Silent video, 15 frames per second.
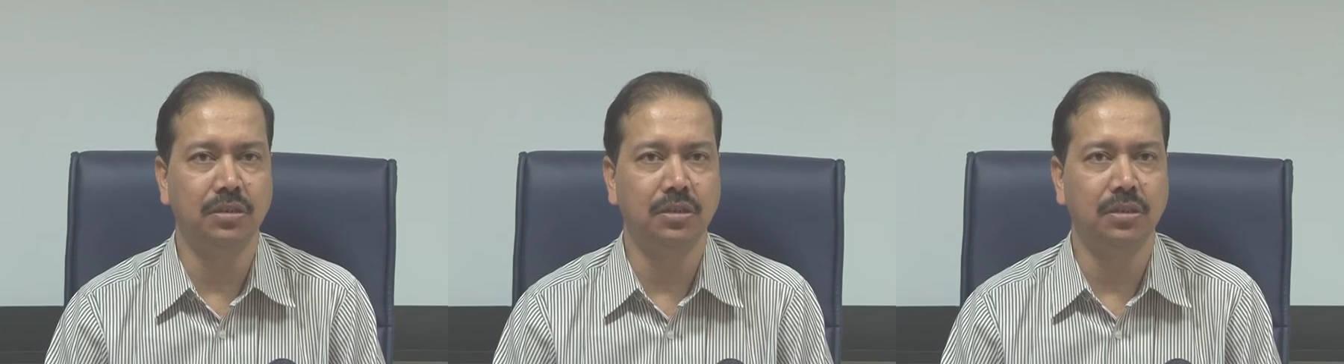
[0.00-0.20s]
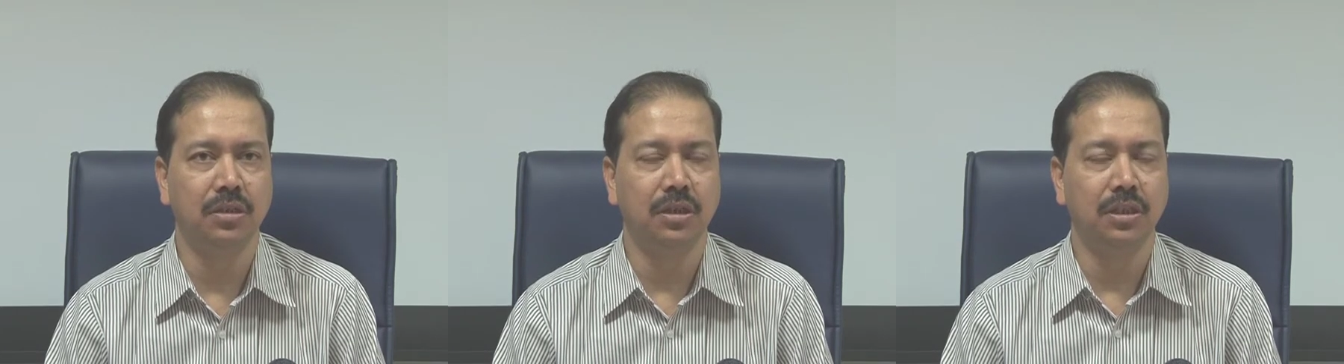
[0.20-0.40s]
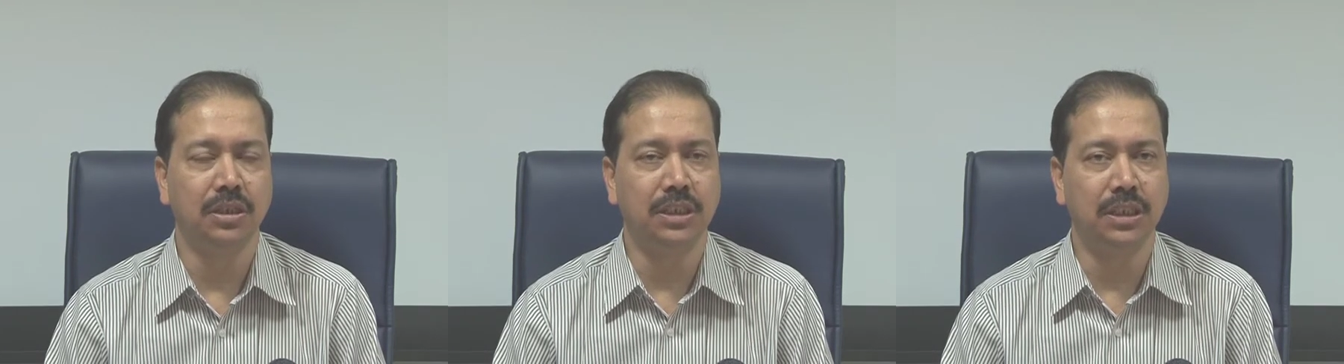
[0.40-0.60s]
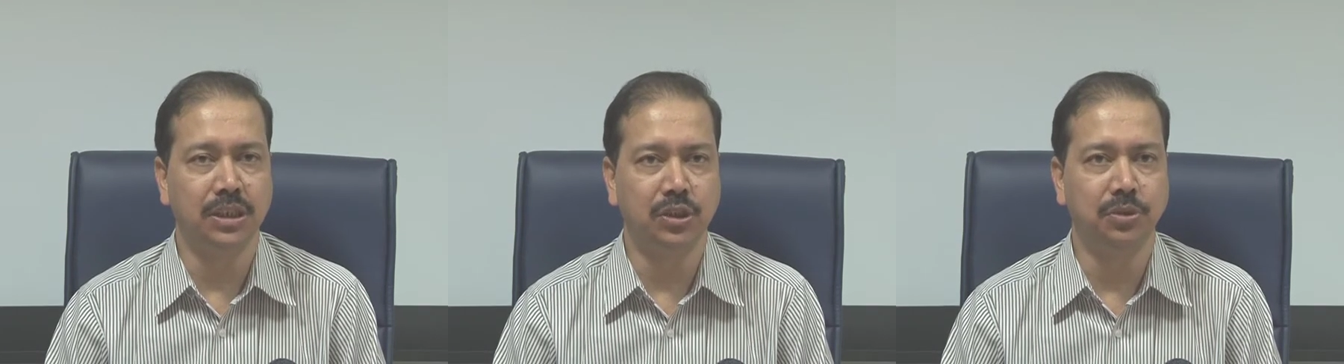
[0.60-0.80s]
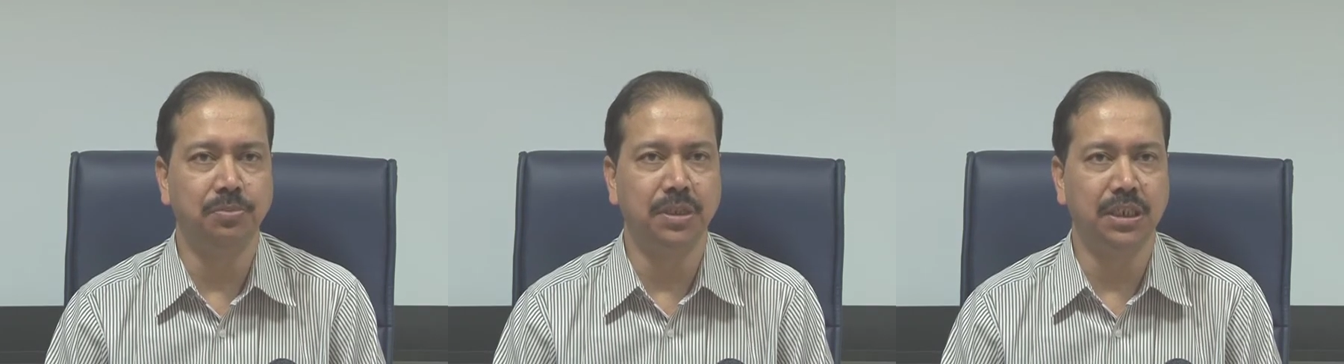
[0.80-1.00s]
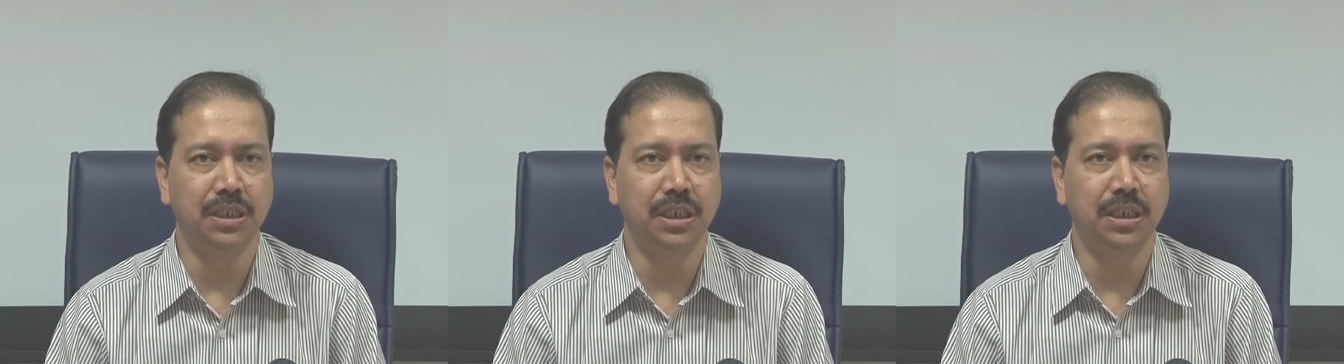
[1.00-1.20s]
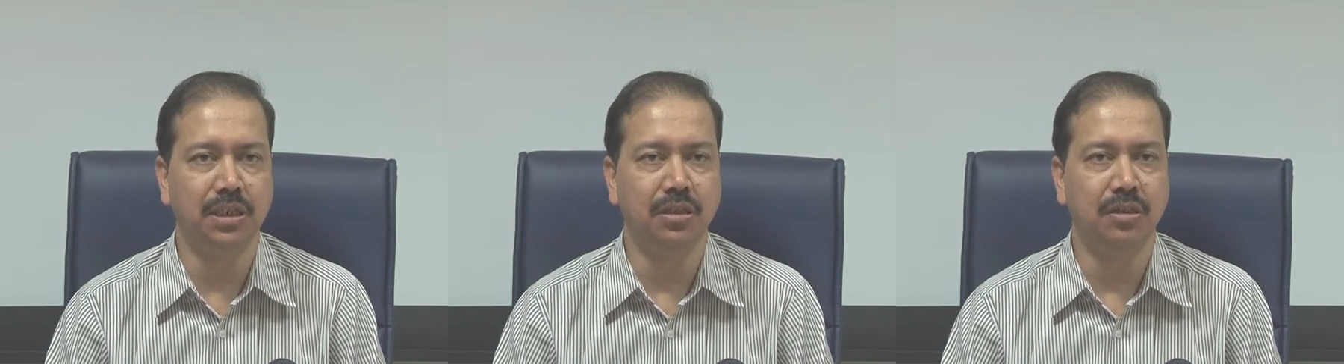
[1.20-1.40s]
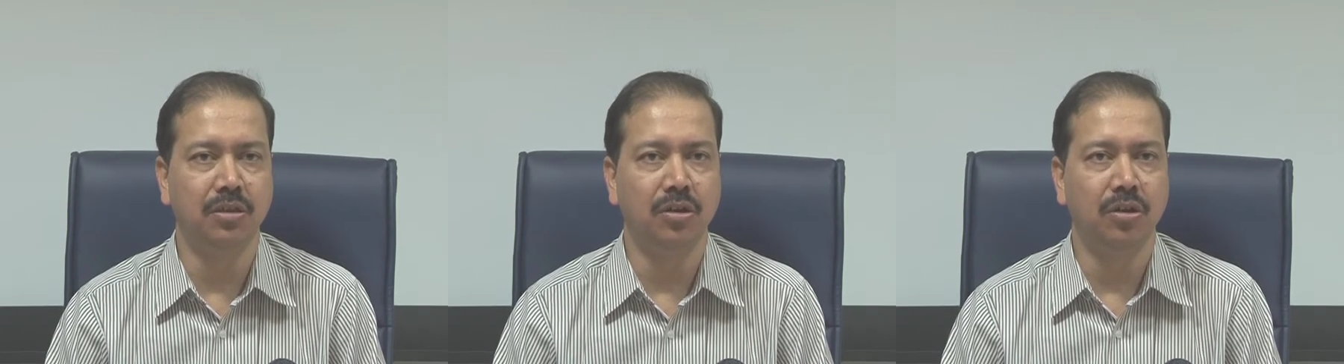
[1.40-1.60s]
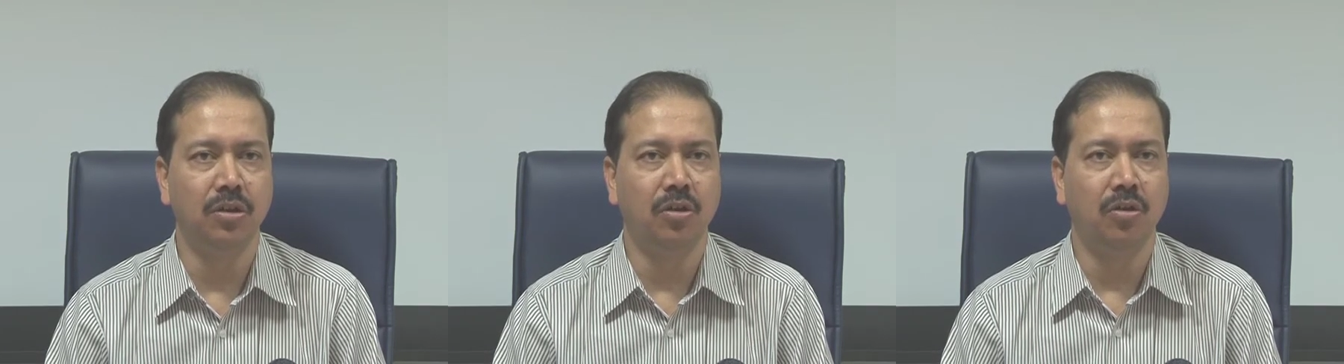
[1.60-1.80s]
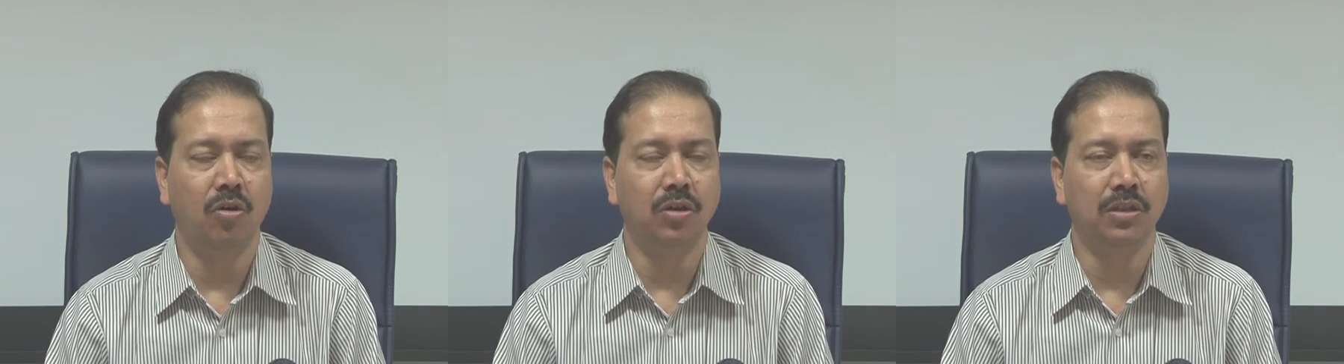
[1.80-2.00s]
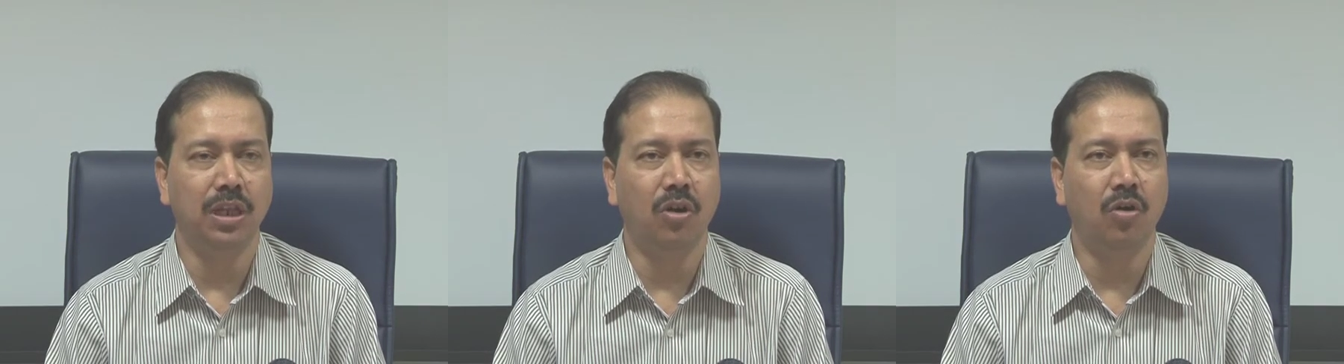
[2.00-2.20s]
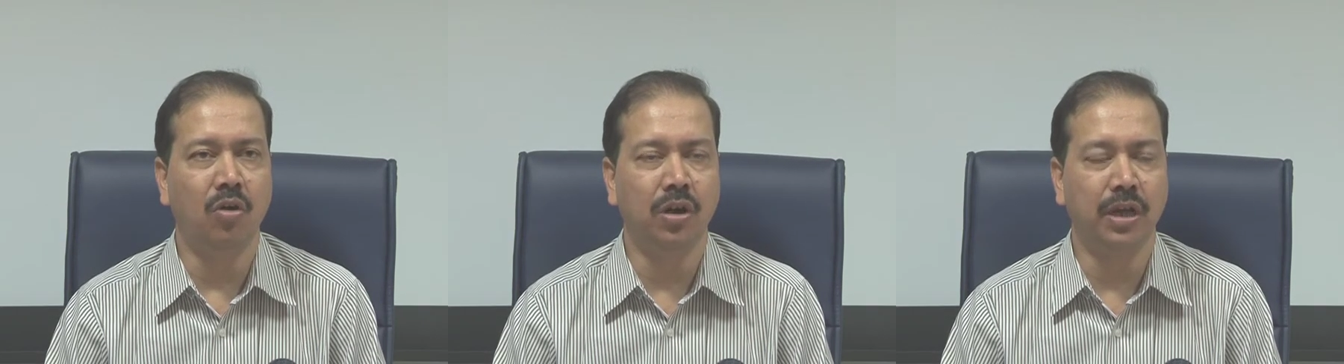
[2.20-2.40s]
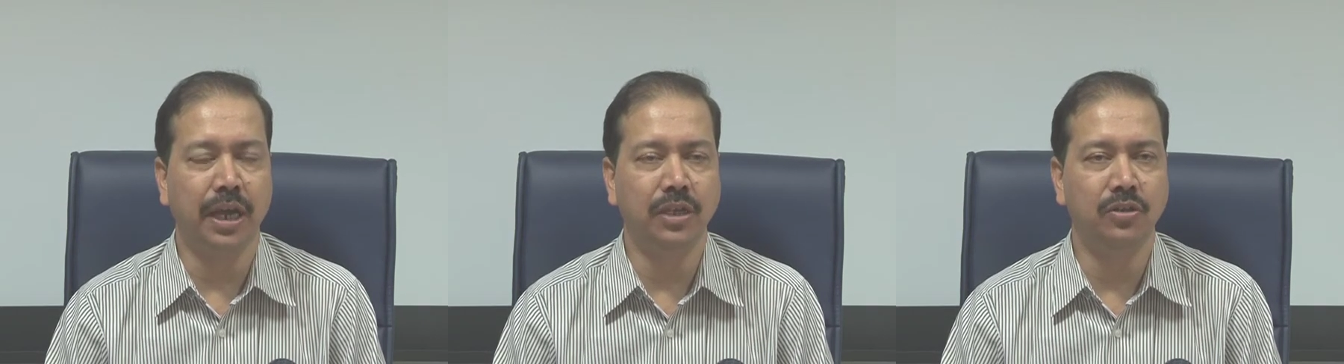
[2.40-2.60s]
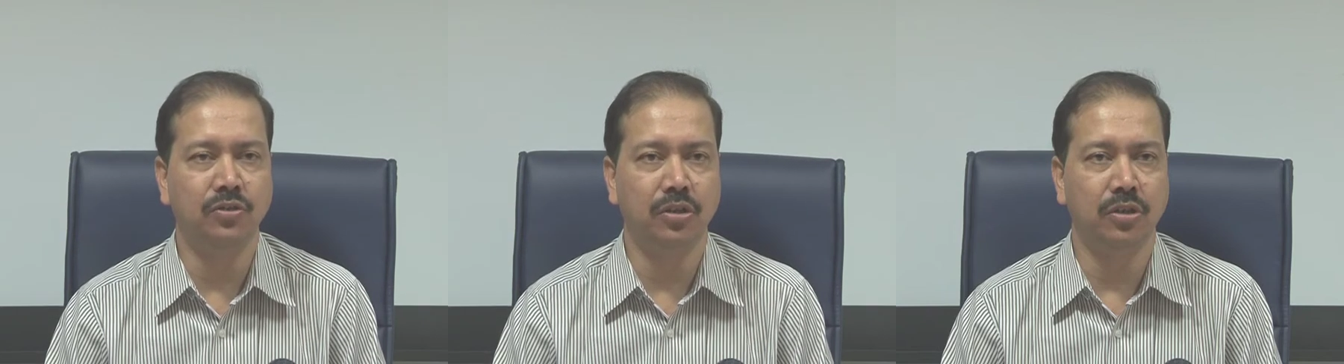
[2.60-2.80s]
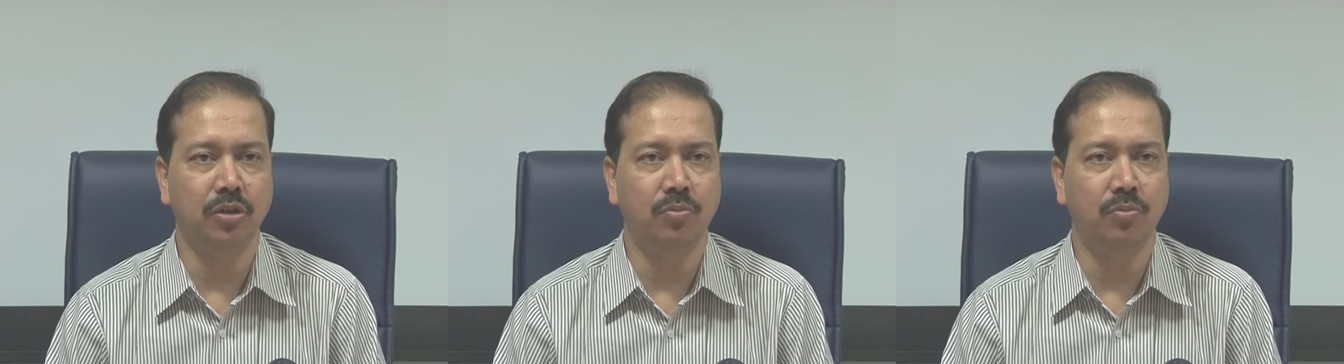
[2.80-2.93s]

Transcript: this meeting on the occasion of